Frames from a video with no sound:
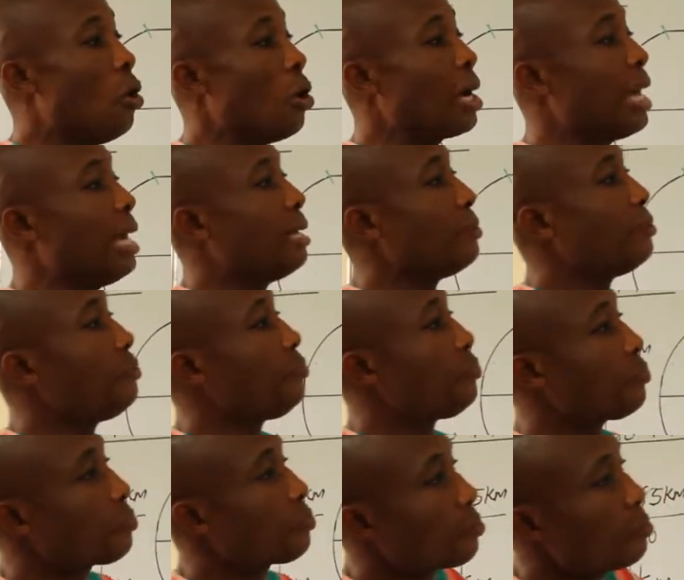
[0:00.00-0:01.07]
Okay.
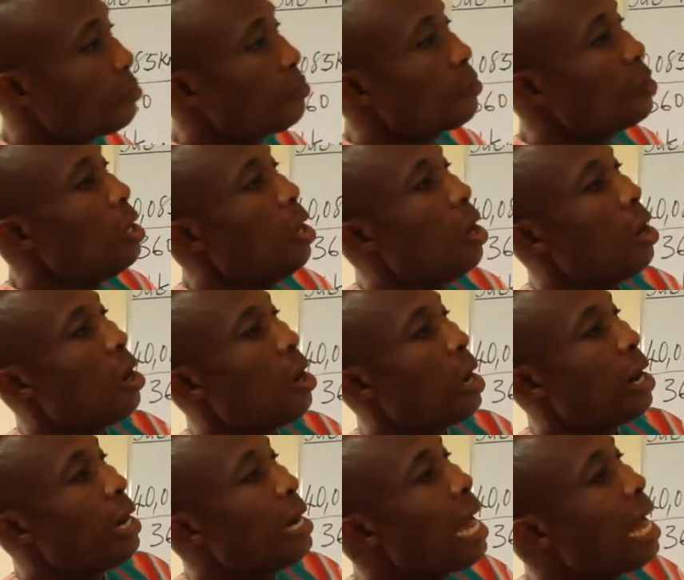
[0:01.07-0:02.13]

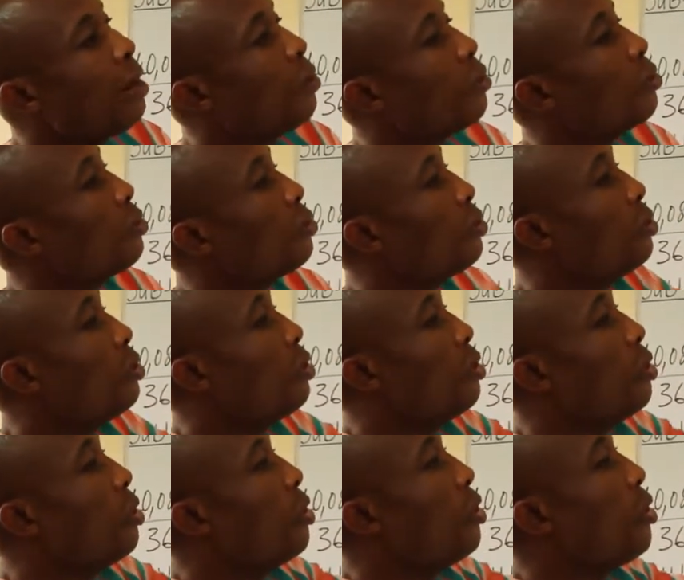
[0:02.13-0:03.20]
Now,
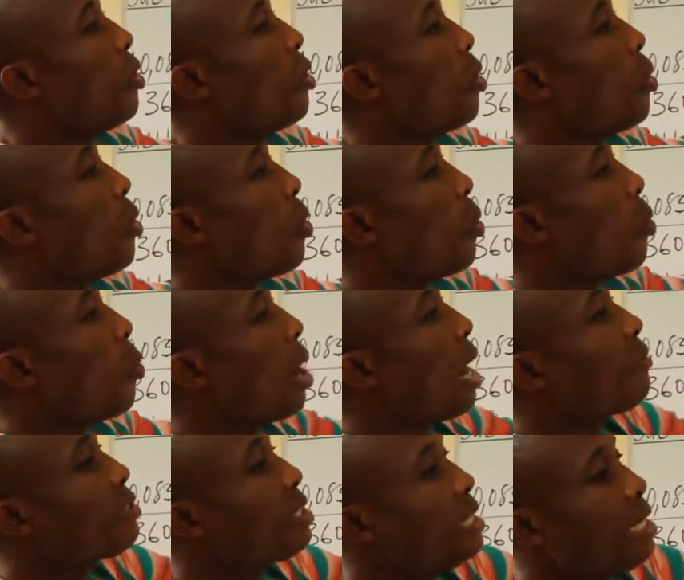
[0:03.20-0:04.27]
we
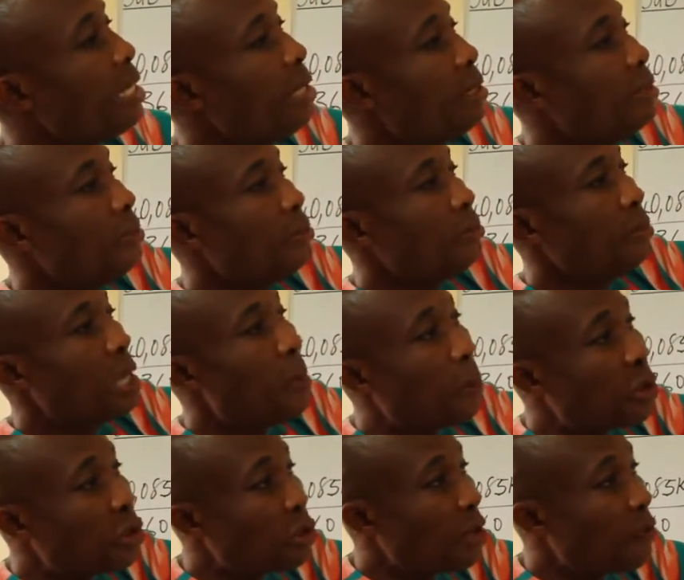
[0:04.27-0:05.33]
have seen the
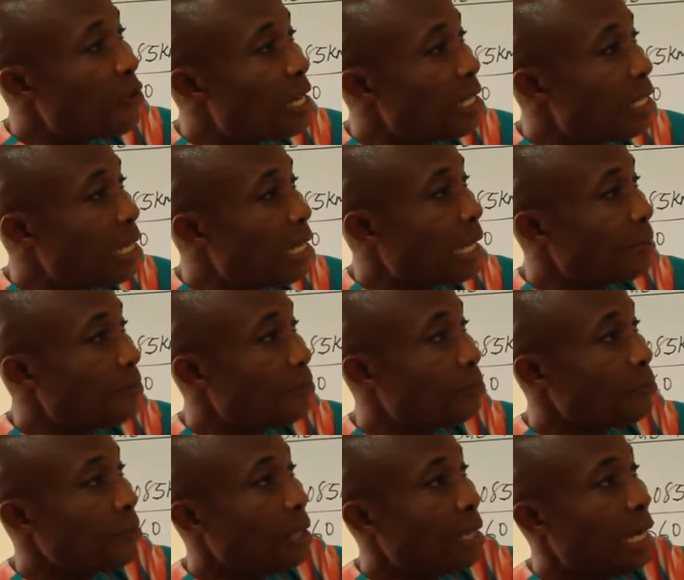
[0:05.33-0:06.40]
position of Nigeria
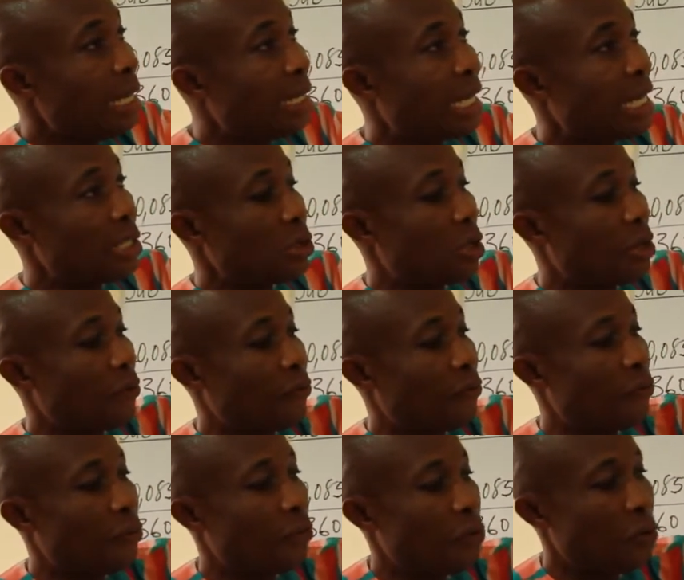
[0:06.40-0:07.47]
in terms
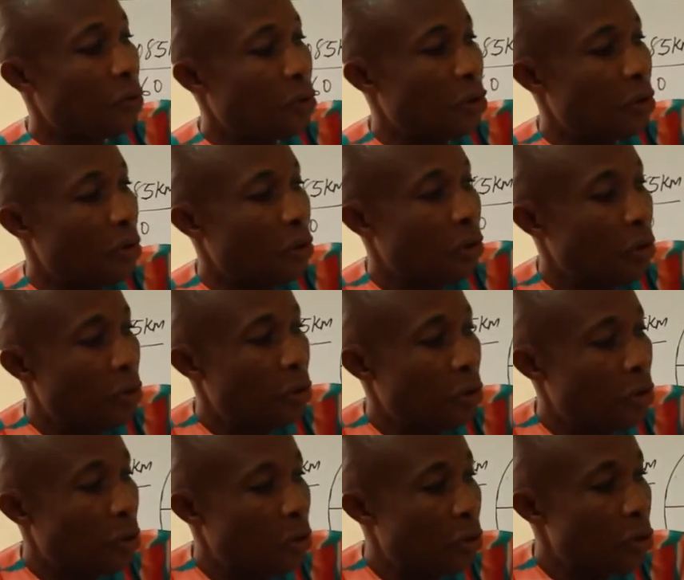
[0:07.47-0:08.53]
of
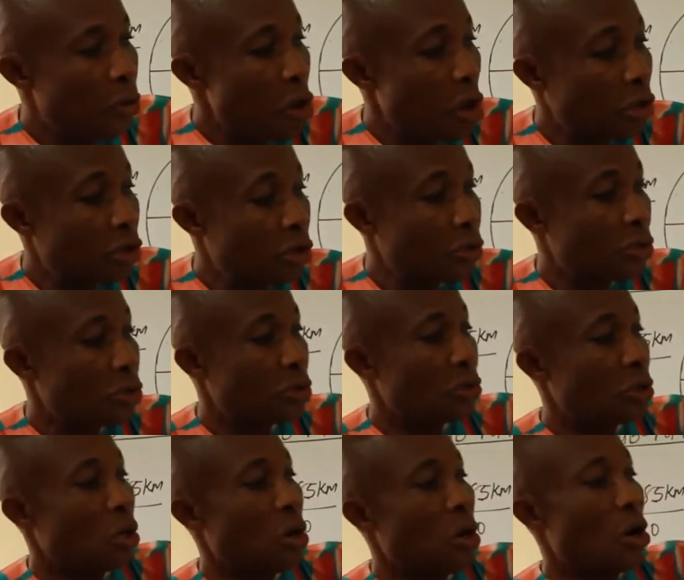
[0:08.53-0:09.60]
north
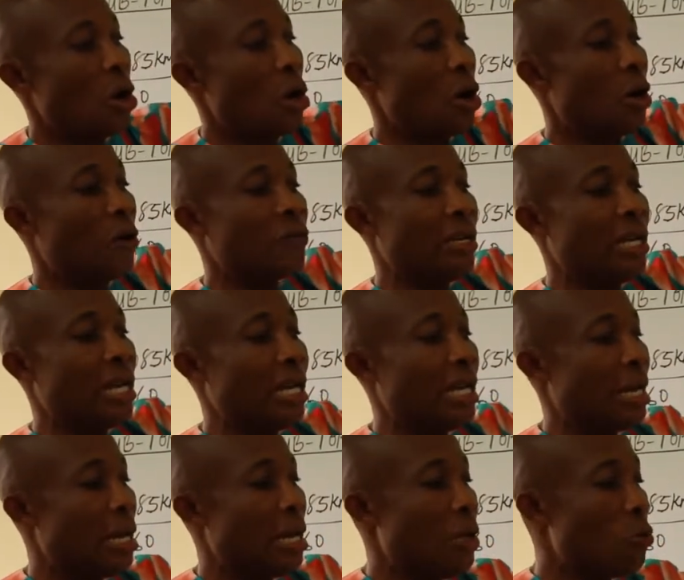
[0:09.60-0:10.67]
of the
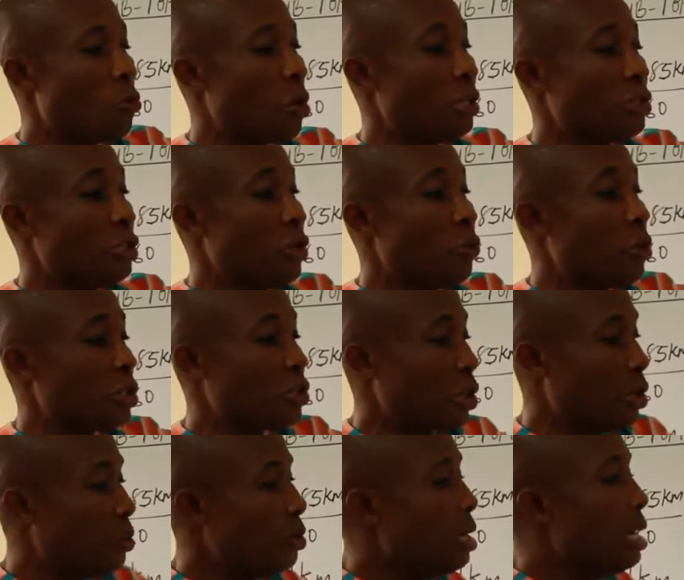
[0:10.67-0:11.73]

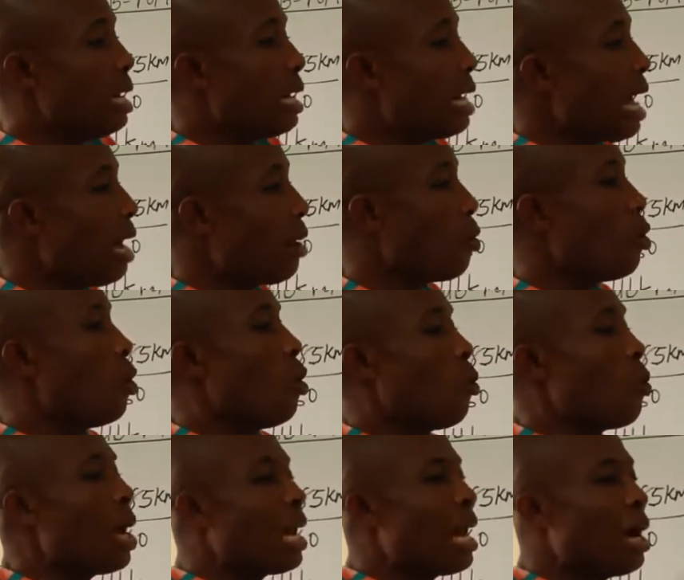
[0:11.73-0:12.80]
equator. Now,
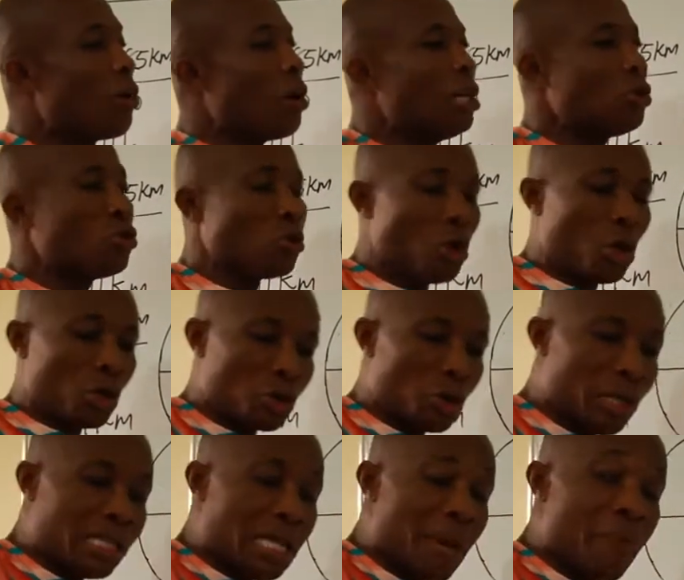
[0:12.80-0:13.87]
we are now going to
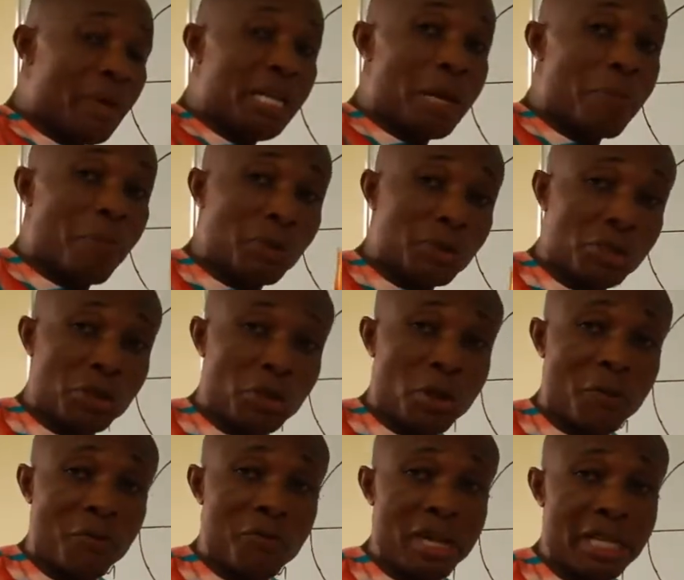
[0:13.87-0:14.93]
also determine the position
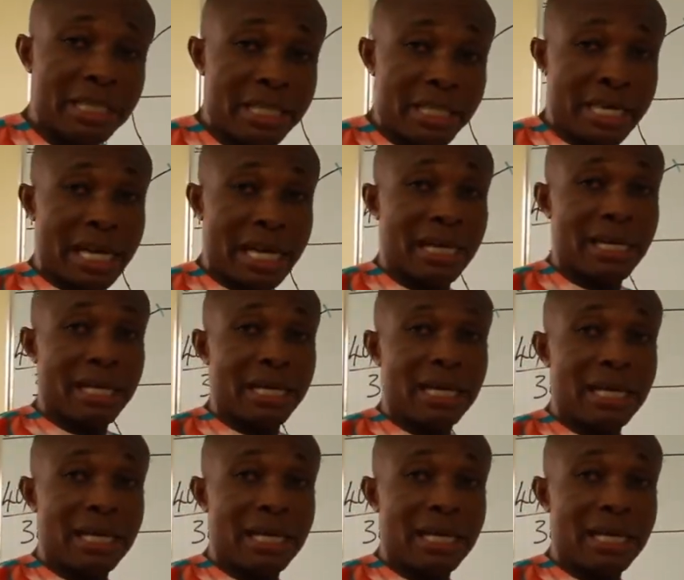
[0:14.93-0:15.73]
of Nigeria